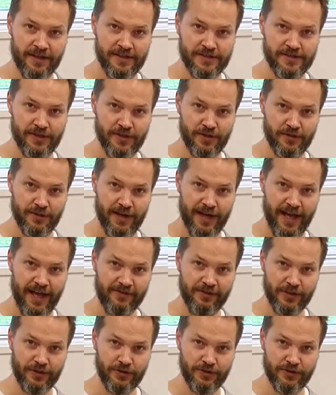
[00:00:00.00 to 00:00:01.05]
So uh, have a
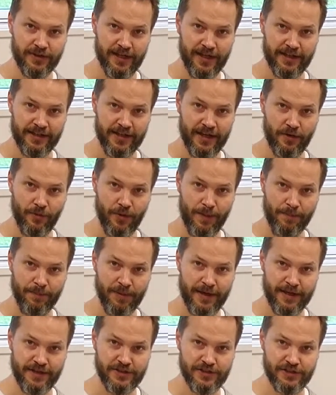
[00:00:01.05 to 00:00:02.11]
look at our
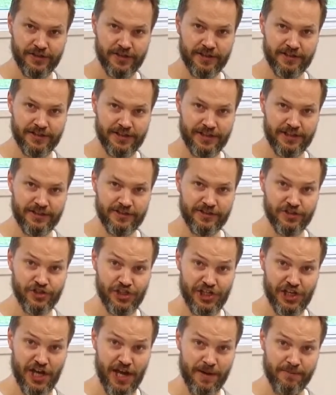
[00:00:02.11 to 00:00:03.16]
webpage
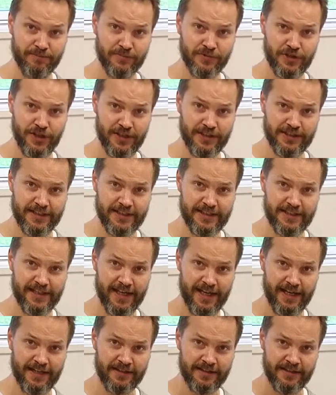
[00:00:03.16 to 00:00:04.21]

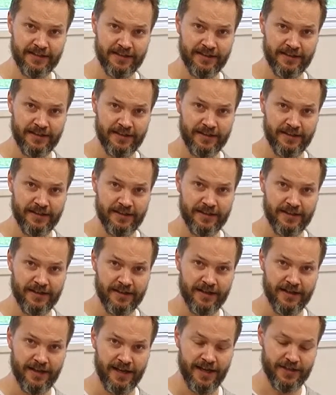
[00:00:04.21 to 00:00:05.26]
gm.dk
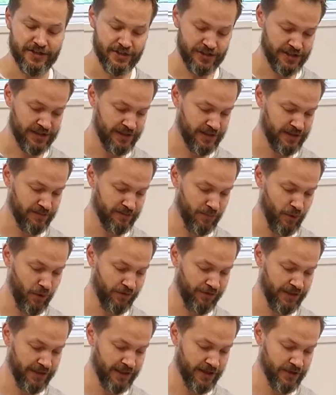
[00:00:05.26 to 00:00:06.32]
and see more
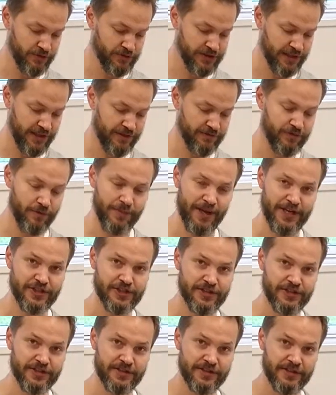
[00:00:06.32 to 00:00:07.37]
videos and information
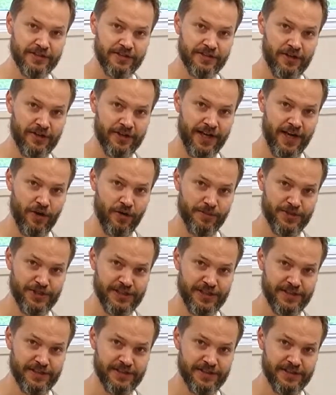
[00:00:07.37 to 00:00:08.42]
on our
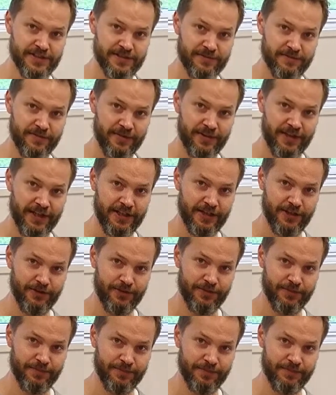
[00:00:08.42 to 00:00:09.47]
machines. Thank
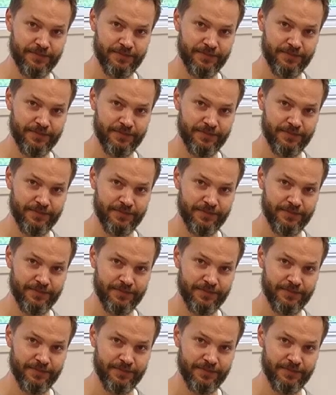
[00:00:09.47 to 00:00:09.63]
you.